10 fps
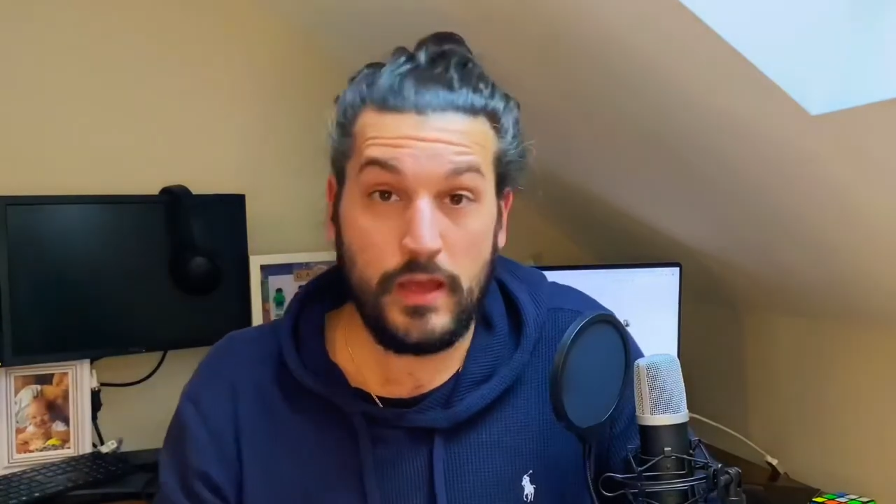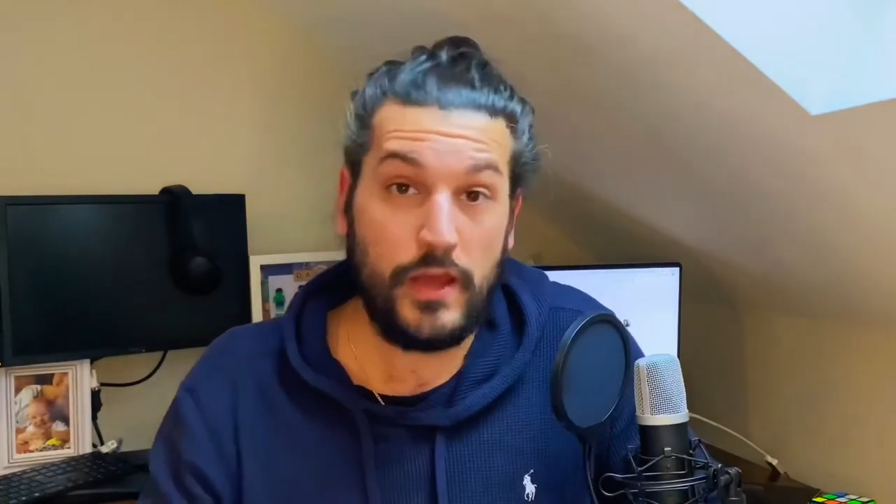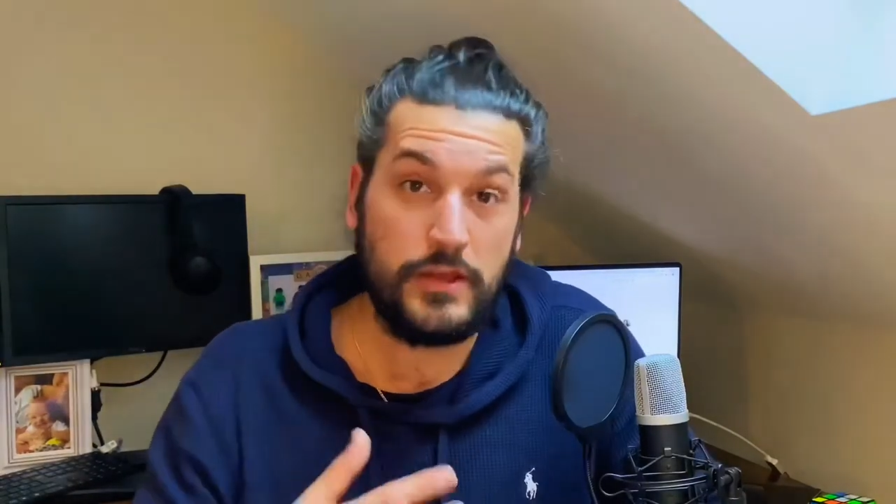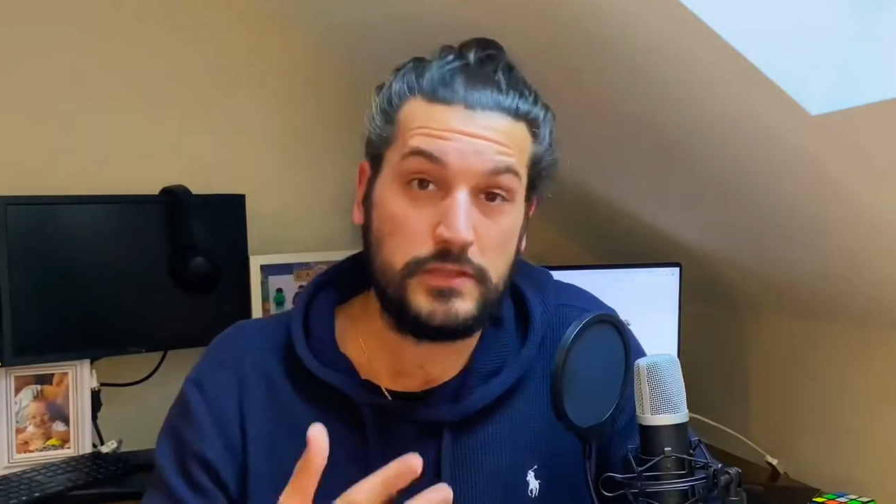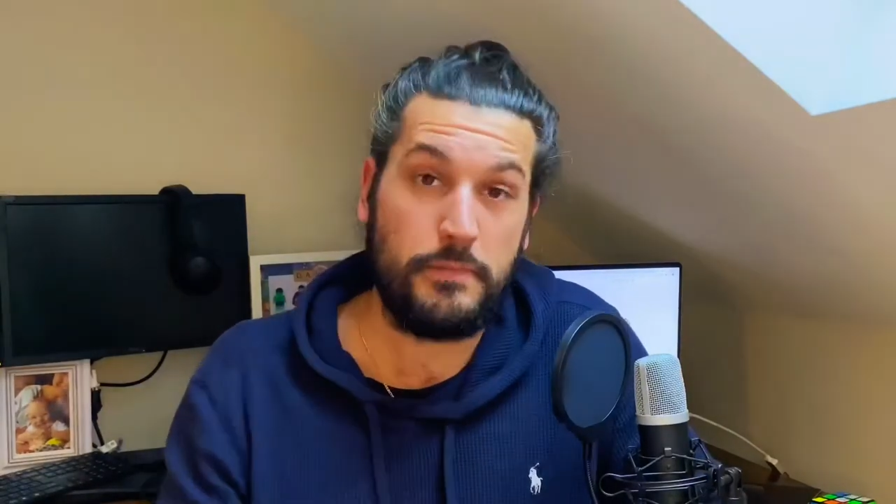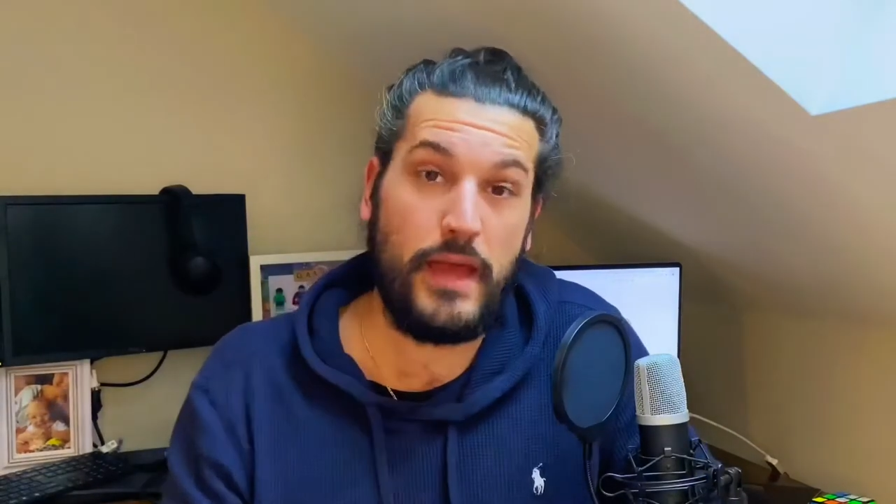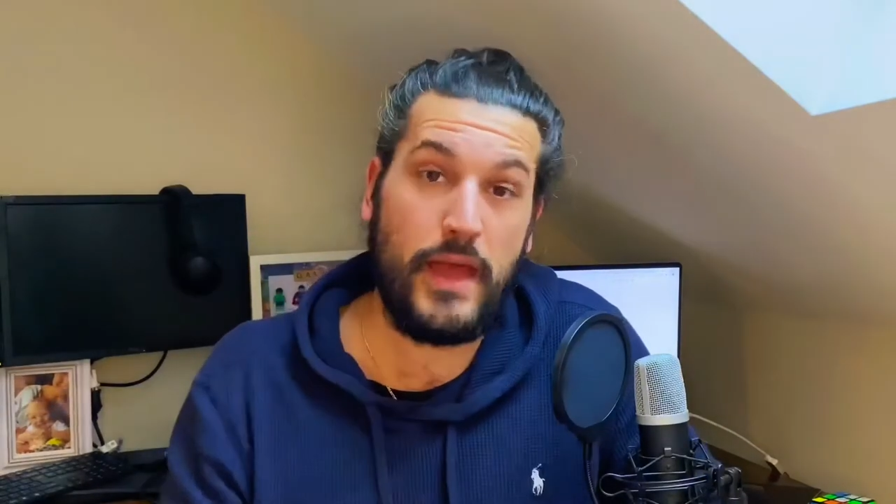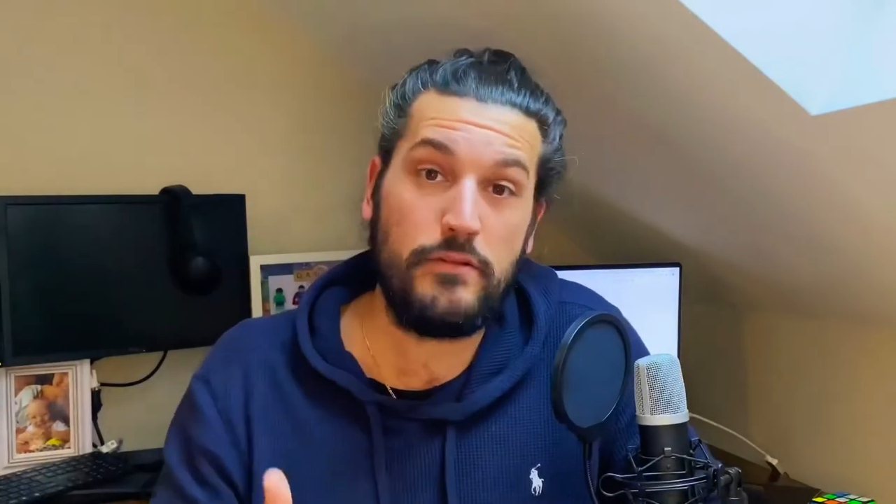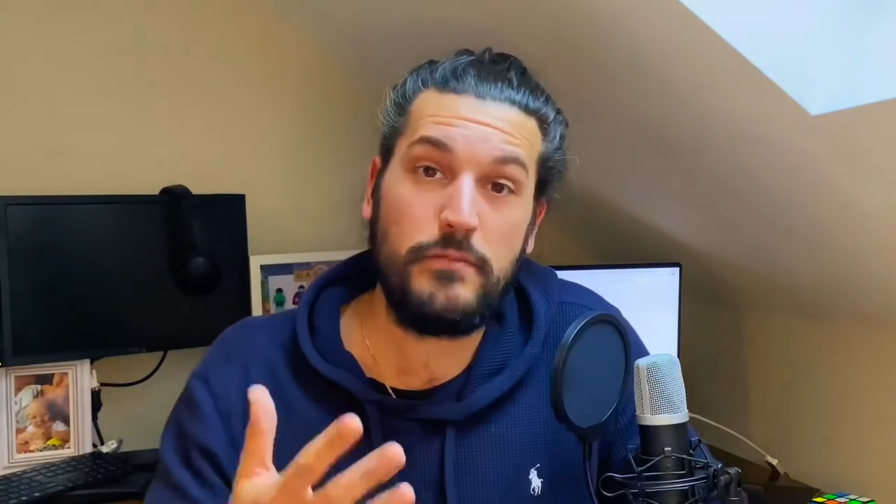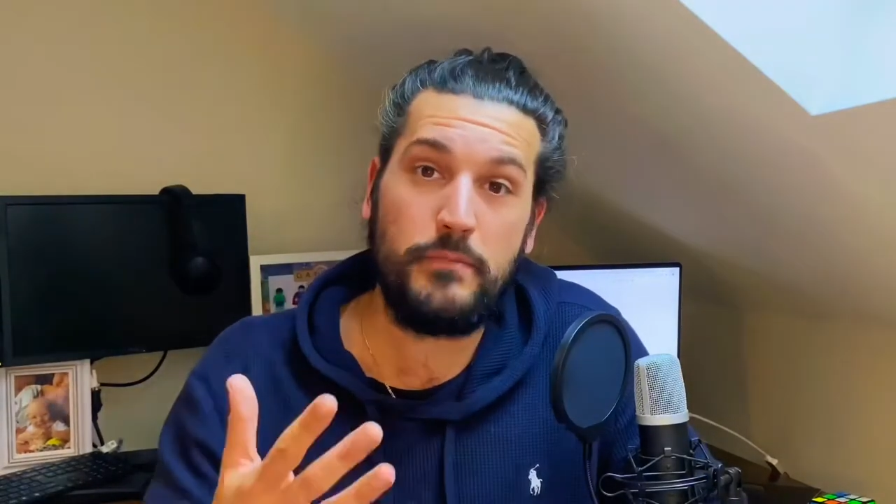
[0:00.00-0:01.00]
And as a
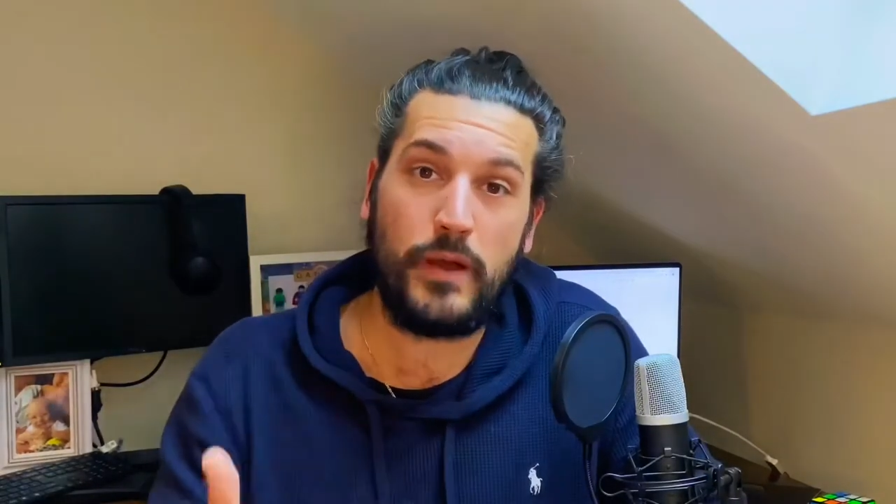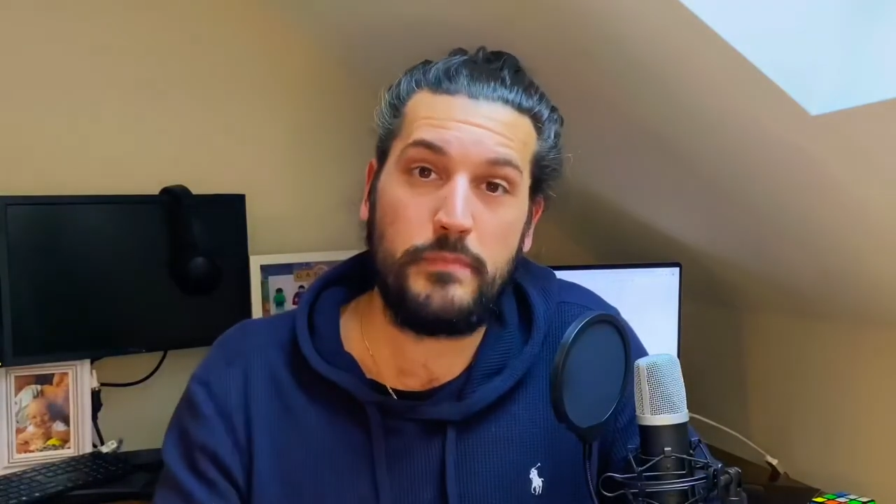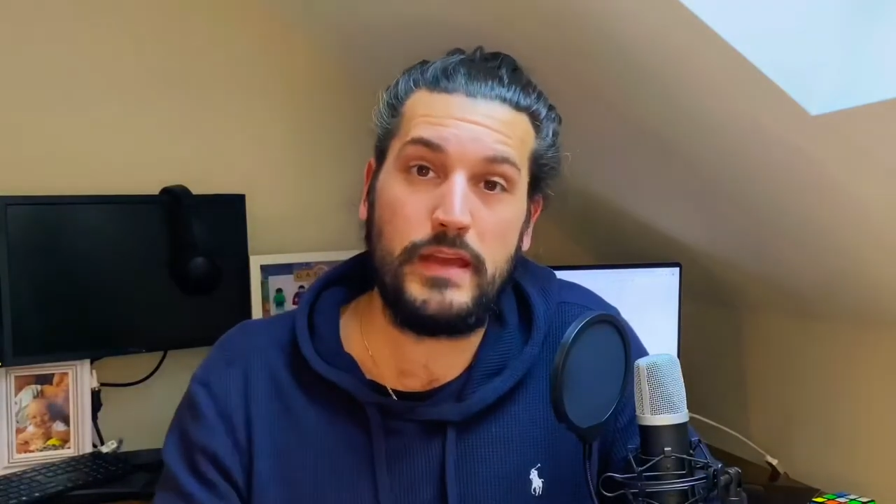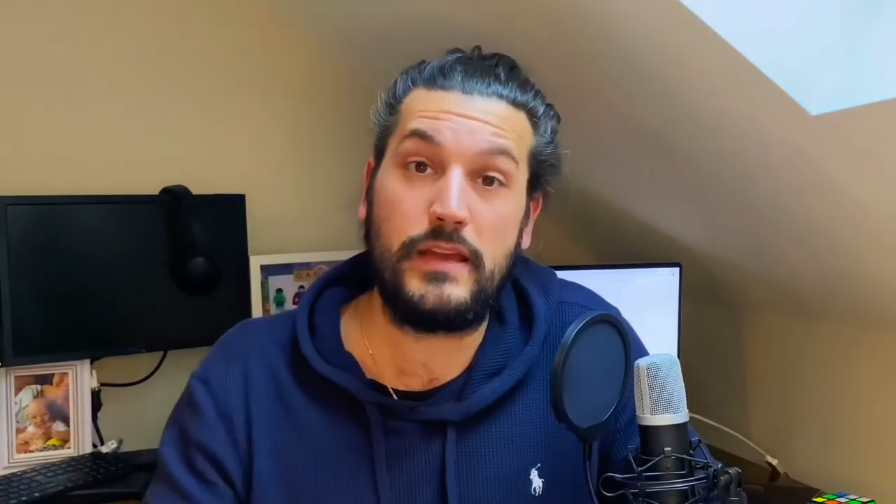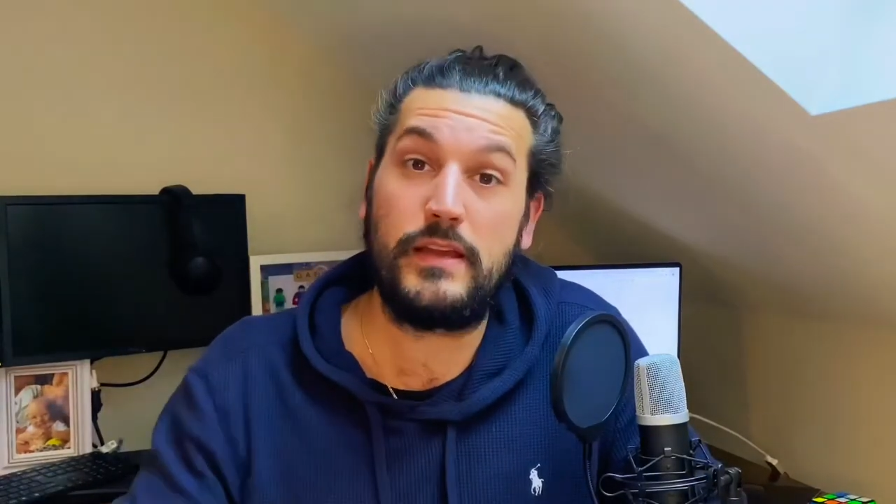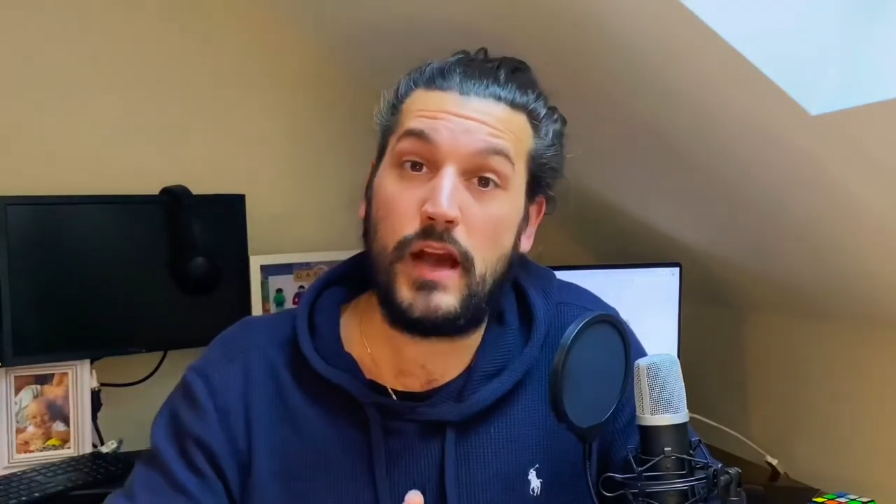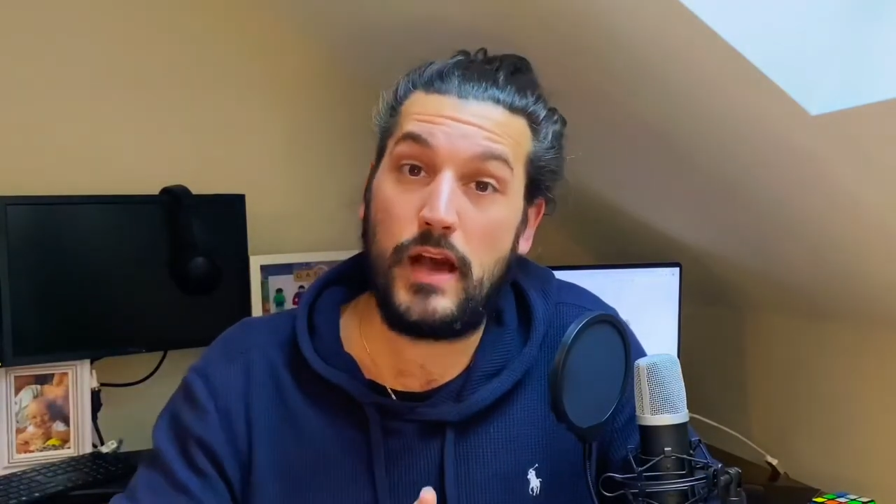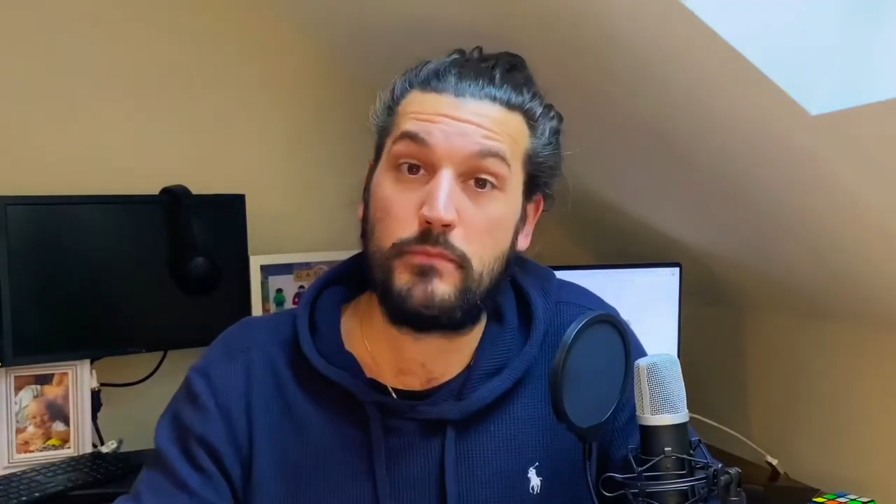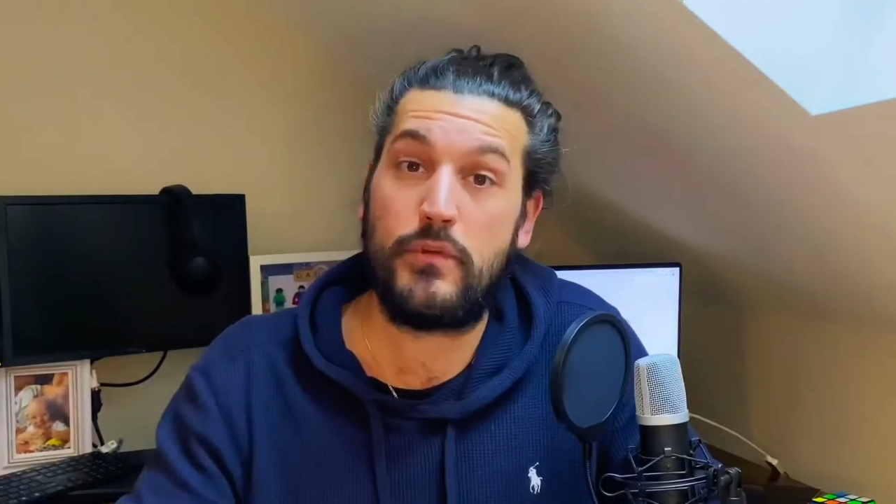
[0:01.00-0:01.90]
parent, by being calm,